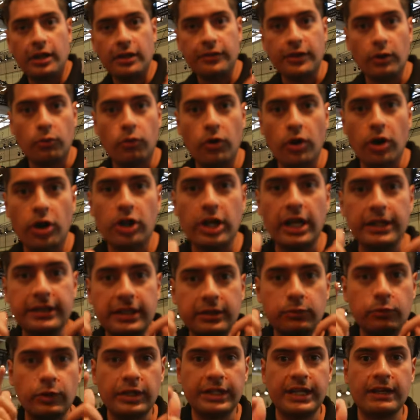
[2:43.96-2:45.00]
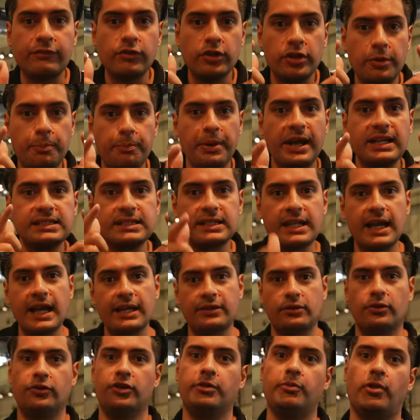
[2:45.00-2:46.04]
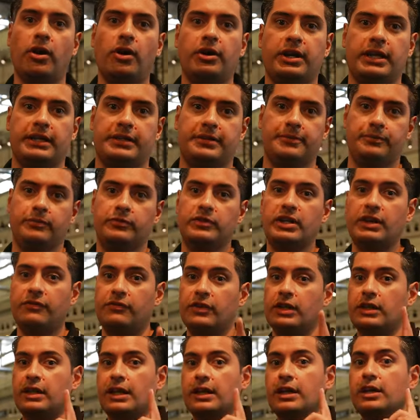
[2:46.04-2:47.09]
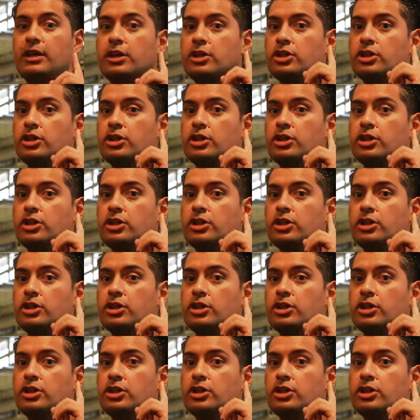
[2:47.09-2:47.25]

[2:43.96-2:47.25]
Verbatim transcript: the work light that will give you the best light on the market, definitely.